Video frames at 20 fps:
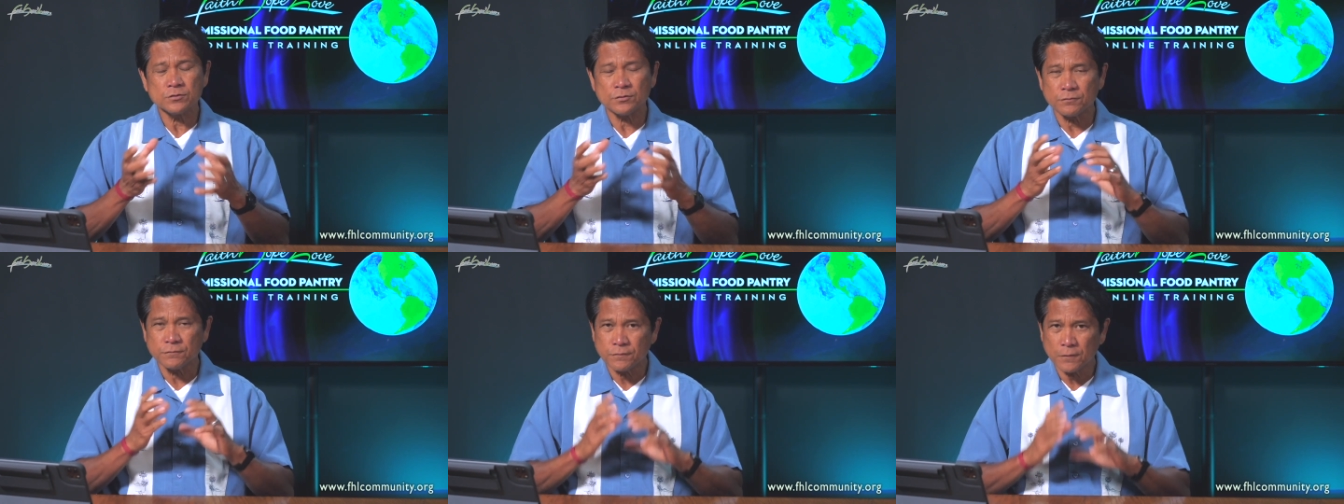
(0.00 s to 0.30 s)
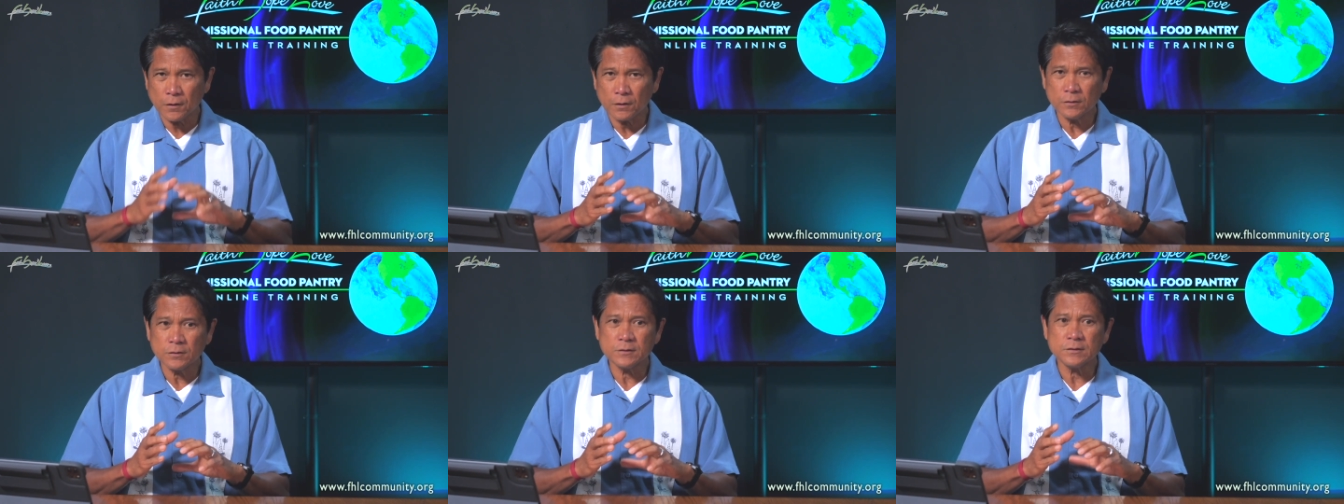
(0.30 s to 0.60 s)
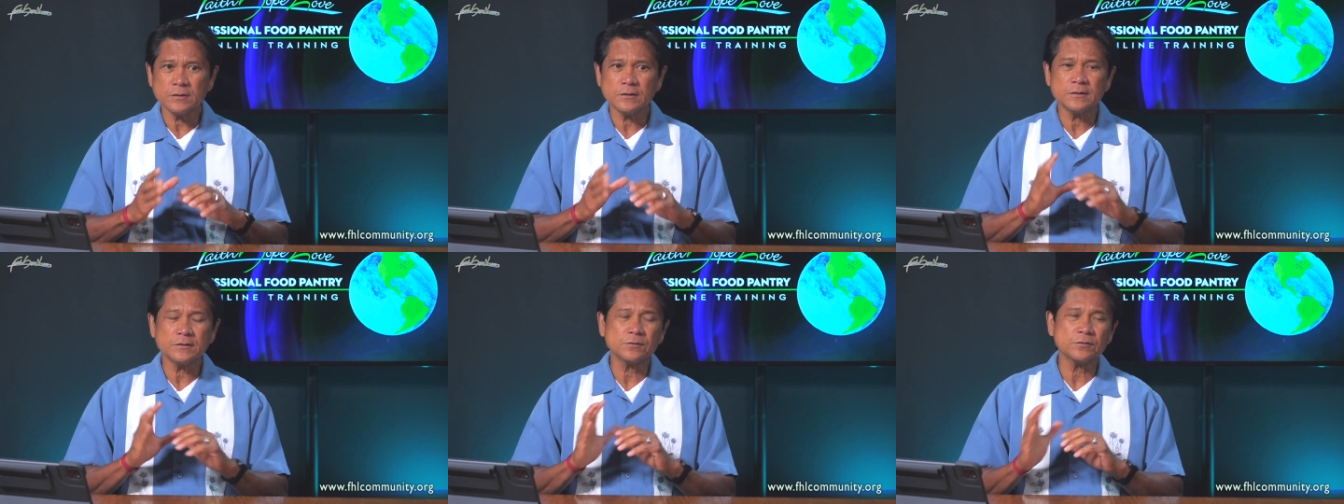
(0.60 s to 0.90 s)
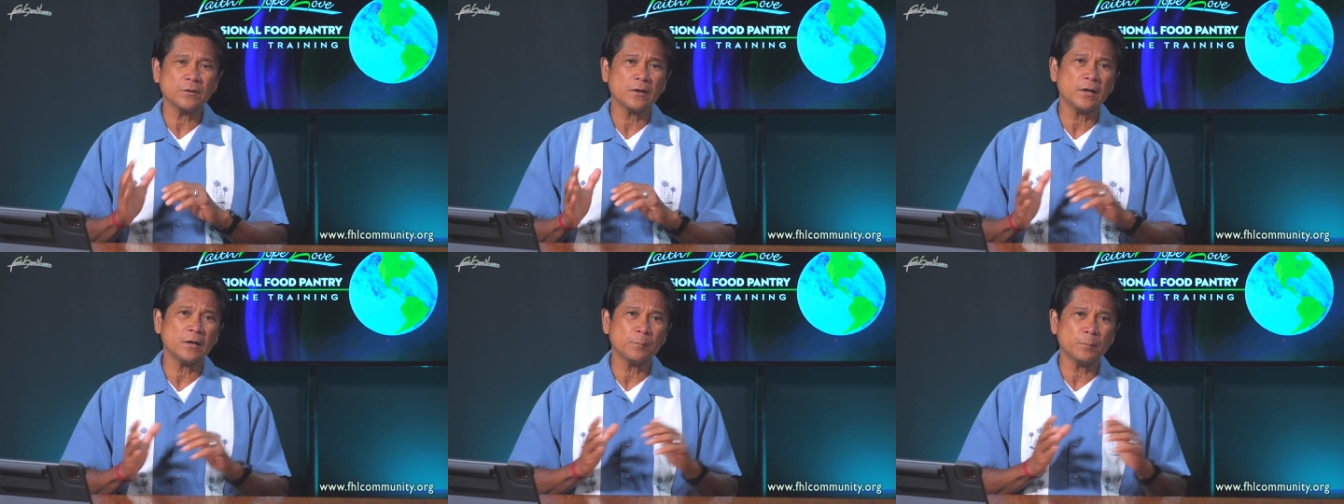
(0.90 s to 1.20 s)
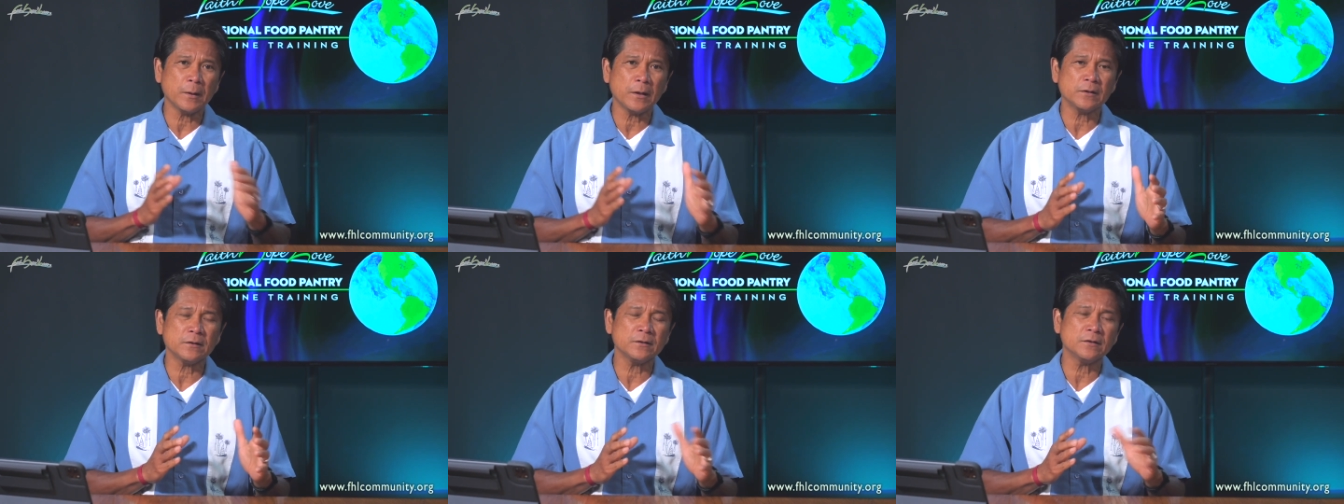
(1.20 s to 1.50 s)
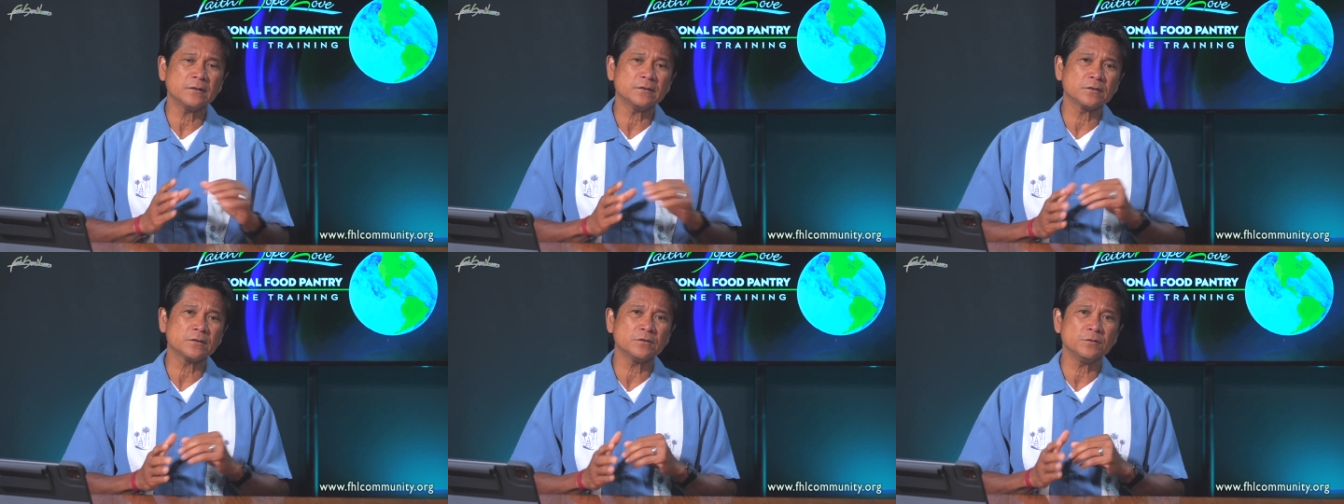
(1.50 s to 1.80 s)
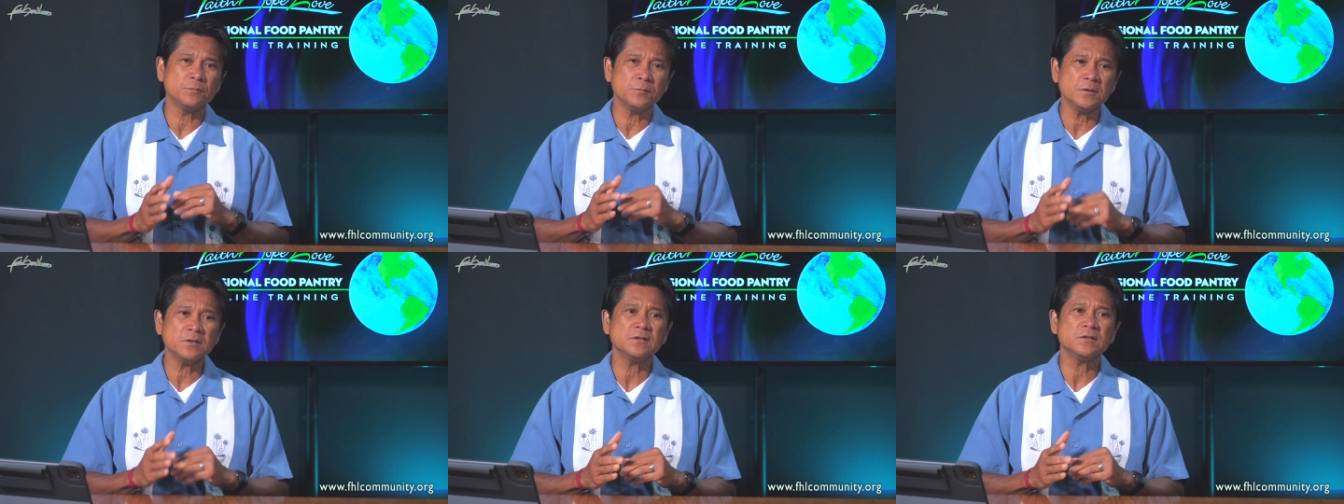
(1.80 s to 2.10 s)
to volunteer to help out in their
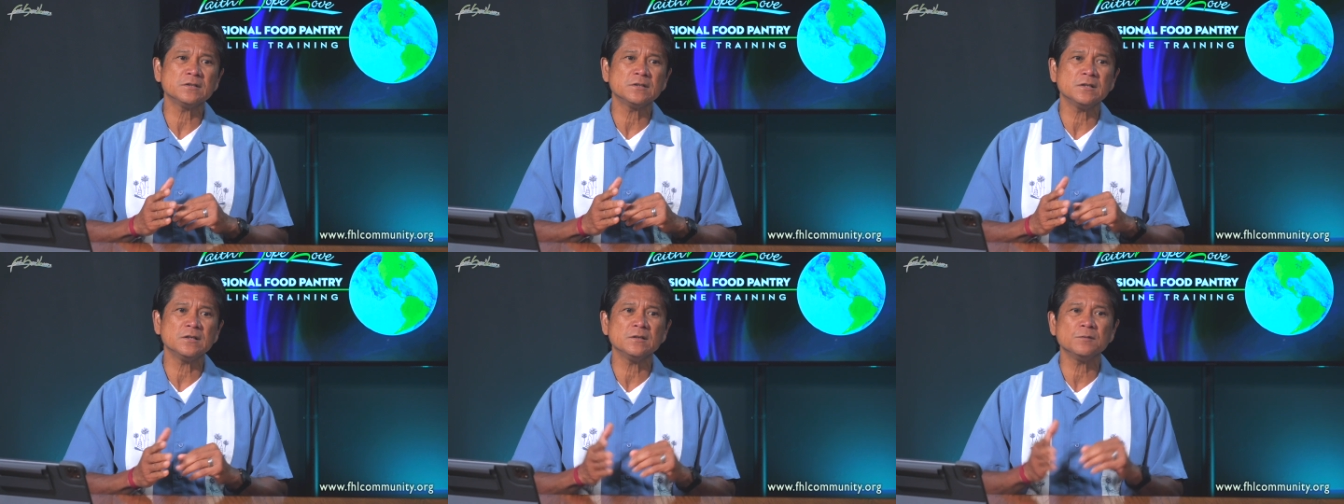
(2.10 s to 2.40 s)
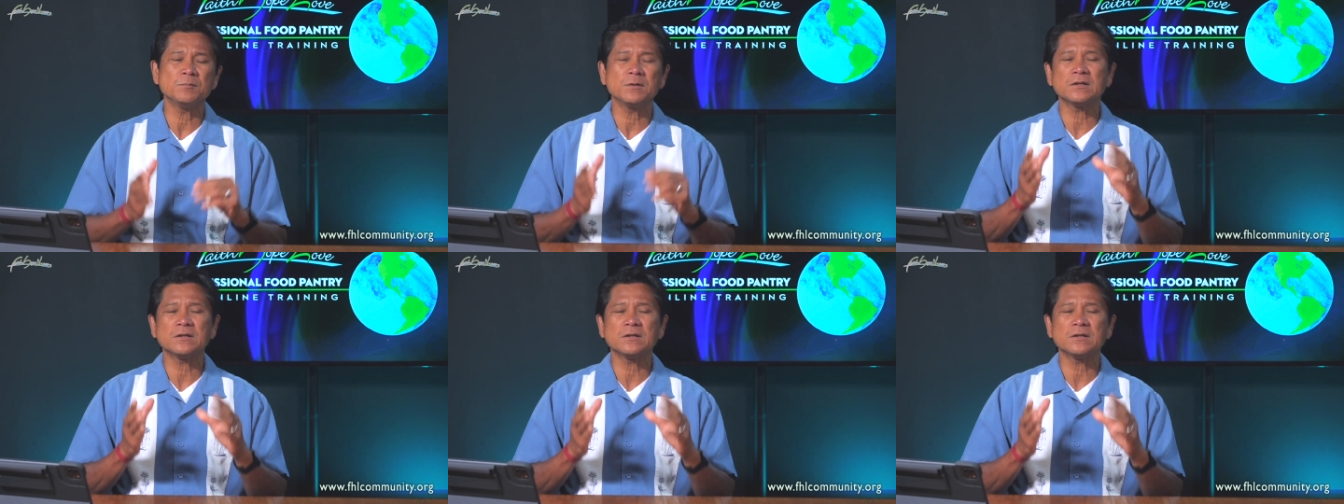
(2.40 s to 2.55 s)
community